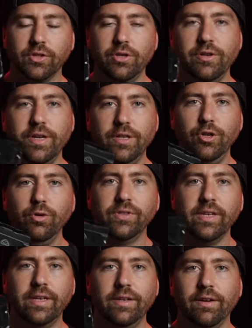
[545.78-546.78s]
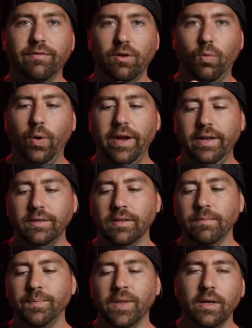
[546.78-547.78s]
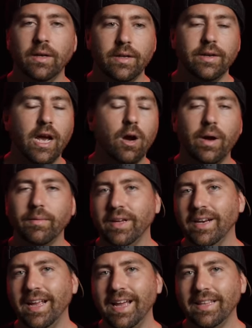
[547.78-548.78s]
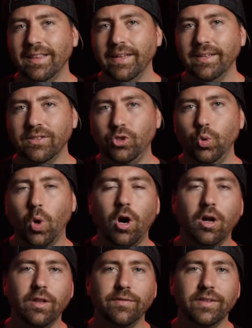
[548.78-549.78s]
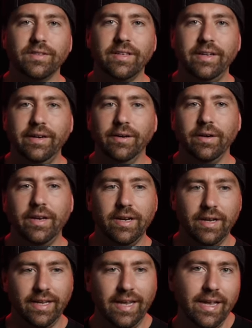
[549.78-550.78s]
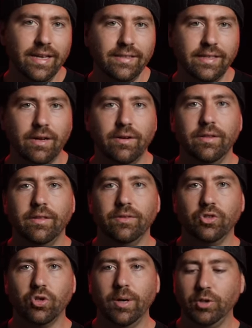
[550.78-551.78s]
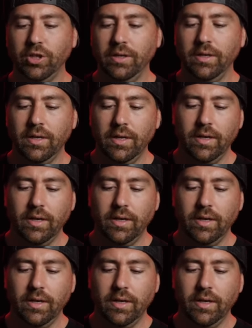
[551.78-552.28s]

so you can use it in different ways. Now I'm gonna add links to all of this gear in a kit down in the description.